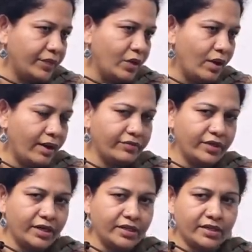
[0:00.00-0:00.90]
You have
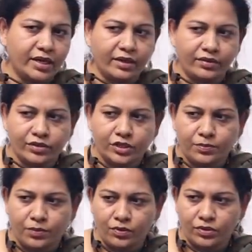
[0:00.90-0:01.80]
things like you know,
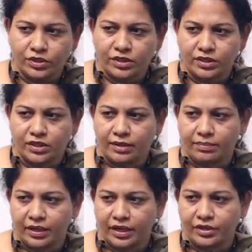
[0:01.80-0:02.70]
sports
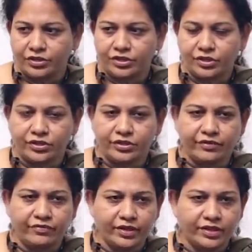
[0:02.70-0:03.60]
applications,
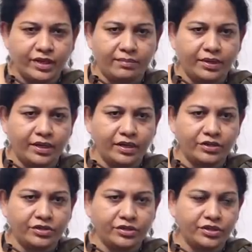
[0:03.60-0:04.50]
defense
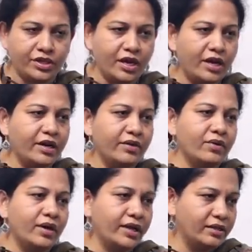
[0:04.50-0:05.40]
applications,
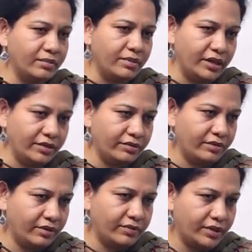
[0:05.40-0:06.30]
DRDO Hyderabad. You
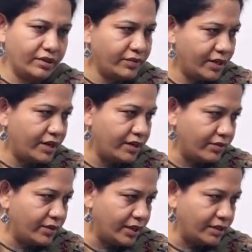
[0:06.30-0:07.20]
have heard of
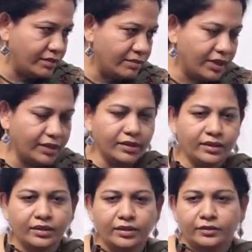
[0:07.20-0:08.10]
DRDO Hyderabad.
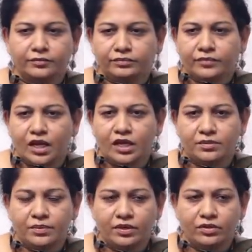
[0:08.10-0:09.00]
Has
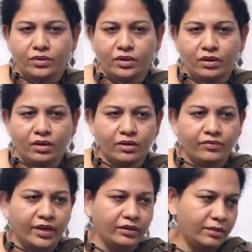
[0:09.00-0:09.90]
been doing a lot of
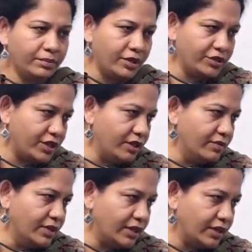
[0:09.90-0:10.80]
anthropological
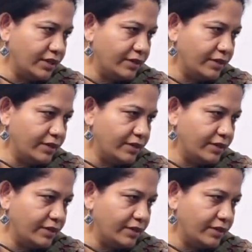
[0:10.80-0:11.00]
work